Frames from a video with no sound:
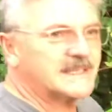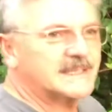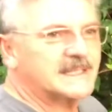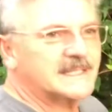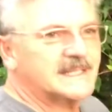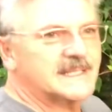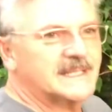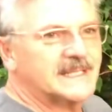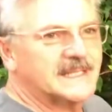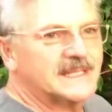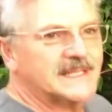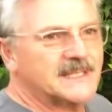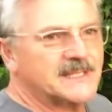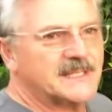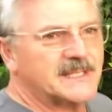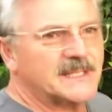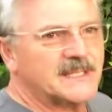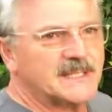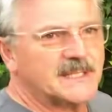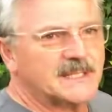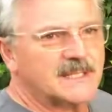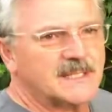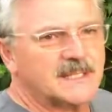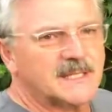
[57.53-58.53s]
and
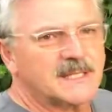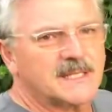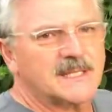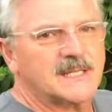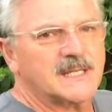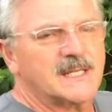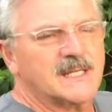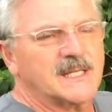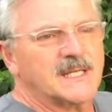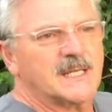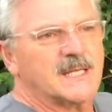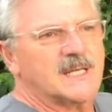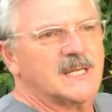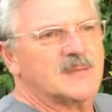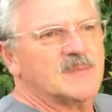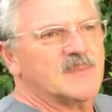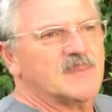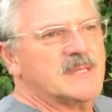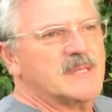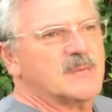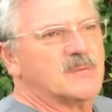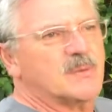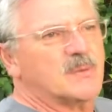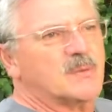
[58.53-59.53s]
uh,
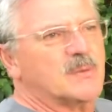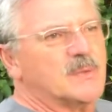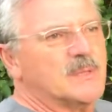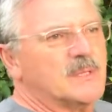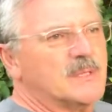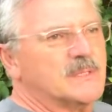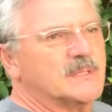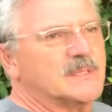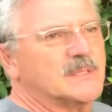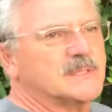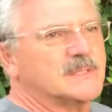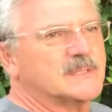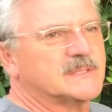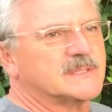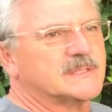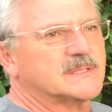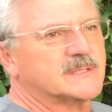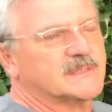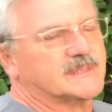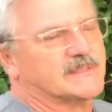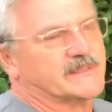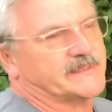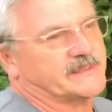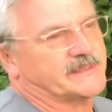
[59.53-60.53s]
people it's
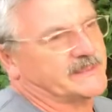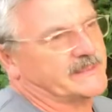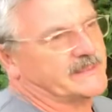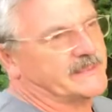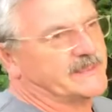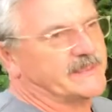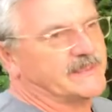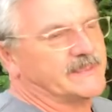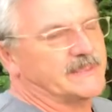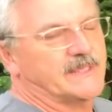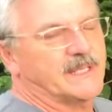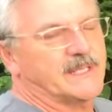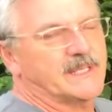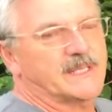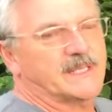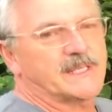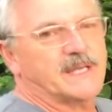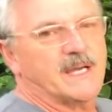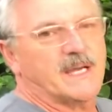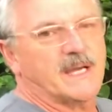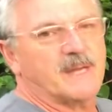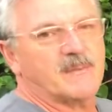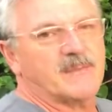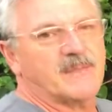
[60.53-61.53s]
not a
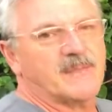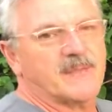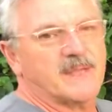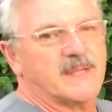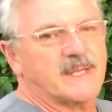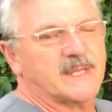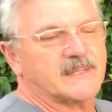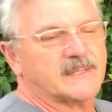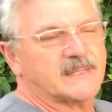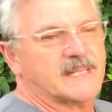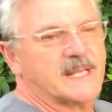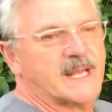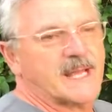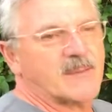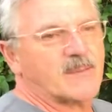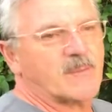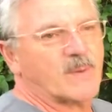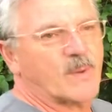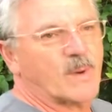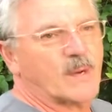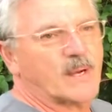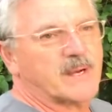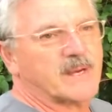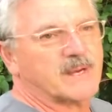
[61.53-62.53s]
common thing that I'm
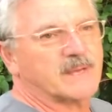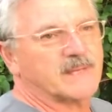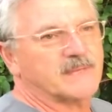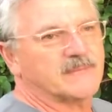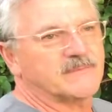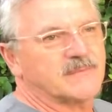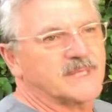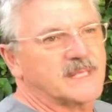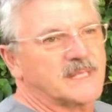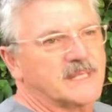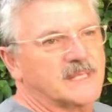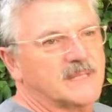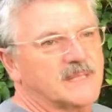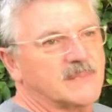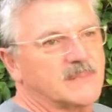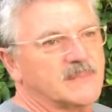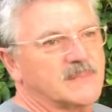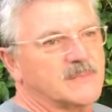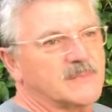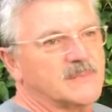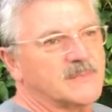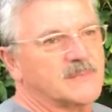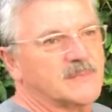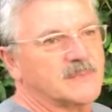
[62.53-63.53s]
aware of now
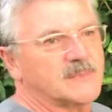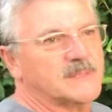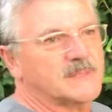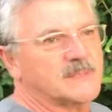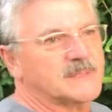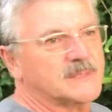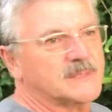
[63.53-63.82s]
but